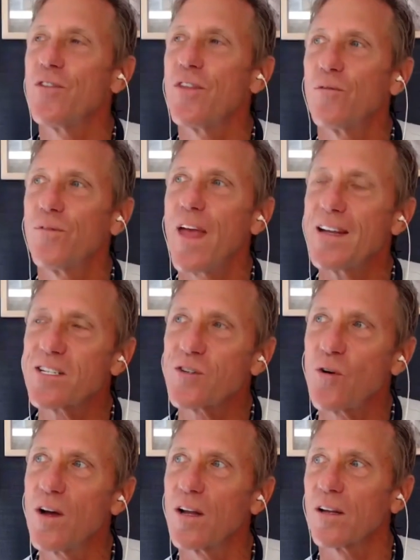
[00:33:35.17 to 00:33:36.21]
So the,
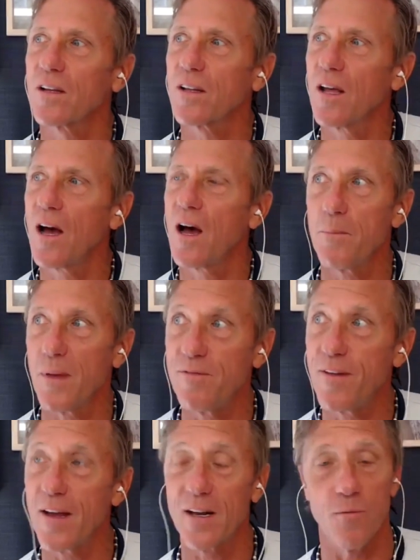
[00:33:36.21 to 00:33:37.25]
that soil can
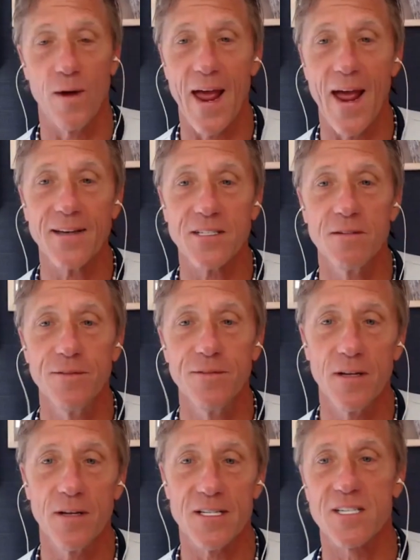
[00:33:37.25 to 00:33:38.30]
be fairly
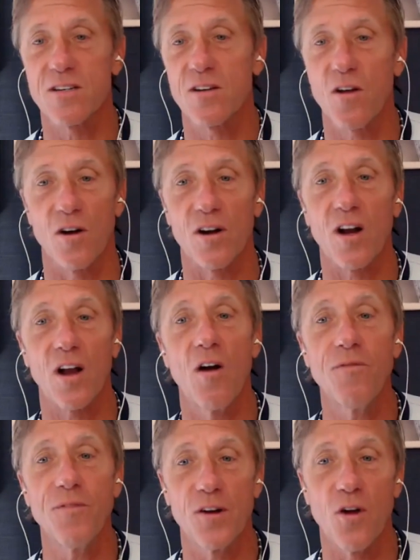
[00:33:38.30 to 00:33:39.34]
reactive. It's got
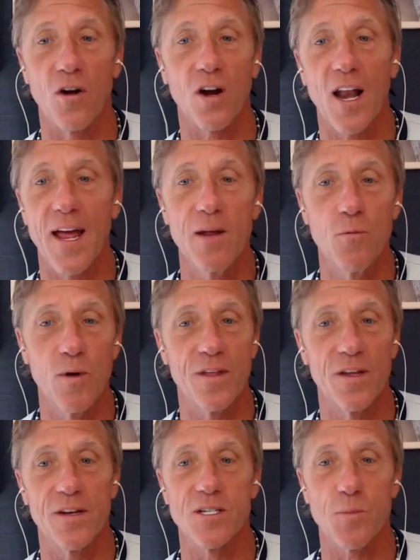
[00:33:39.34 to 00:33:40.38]
often got clay
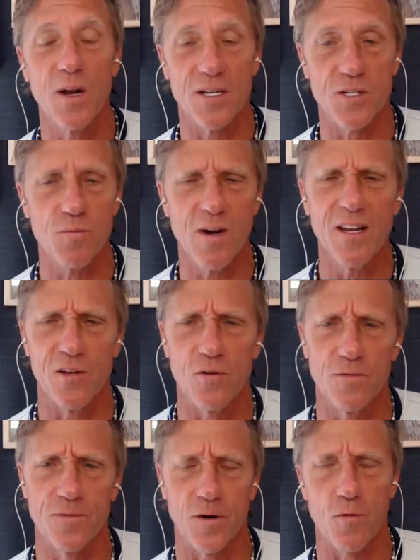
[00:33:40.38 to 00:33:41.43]
with it as well. It's
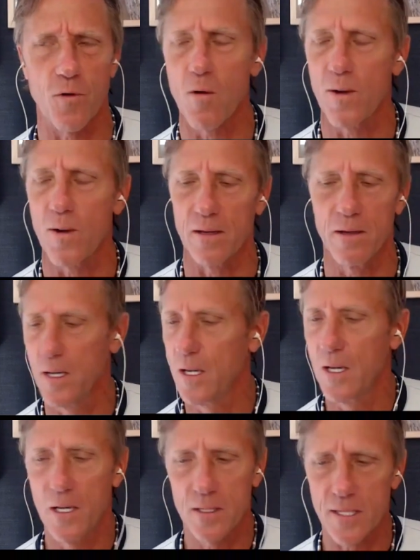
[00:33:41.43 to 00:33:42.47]
really good for growing
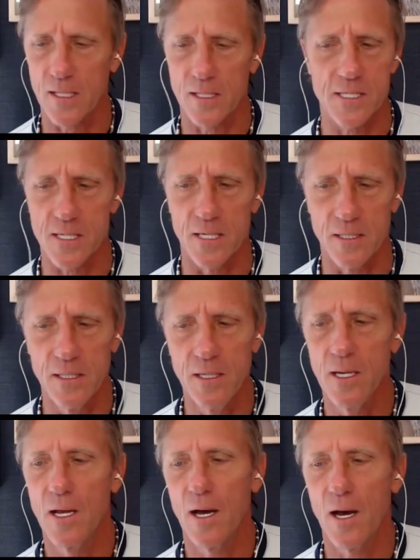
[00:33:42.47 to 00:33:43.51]
things in,
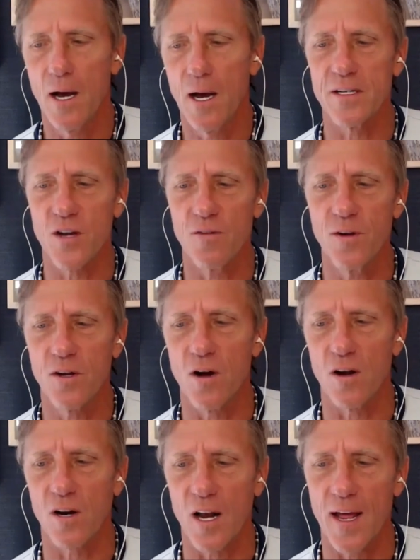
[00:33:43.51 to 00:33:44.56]
uh, but it's often
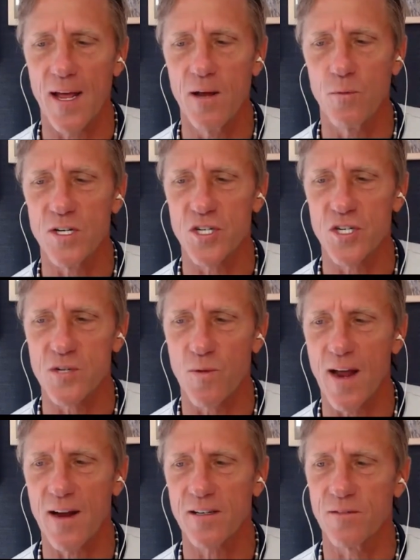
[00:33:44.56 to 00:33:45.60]
got clay, which
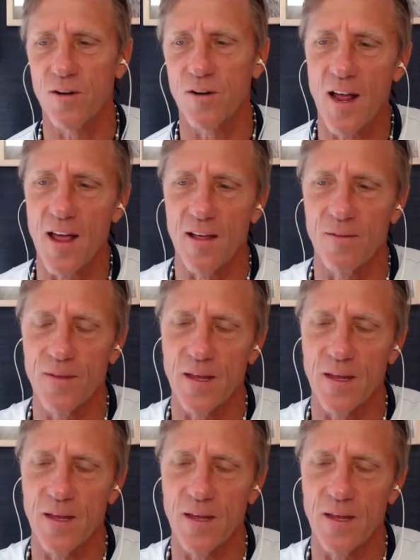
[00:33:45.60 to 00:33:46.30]
is reactive clay.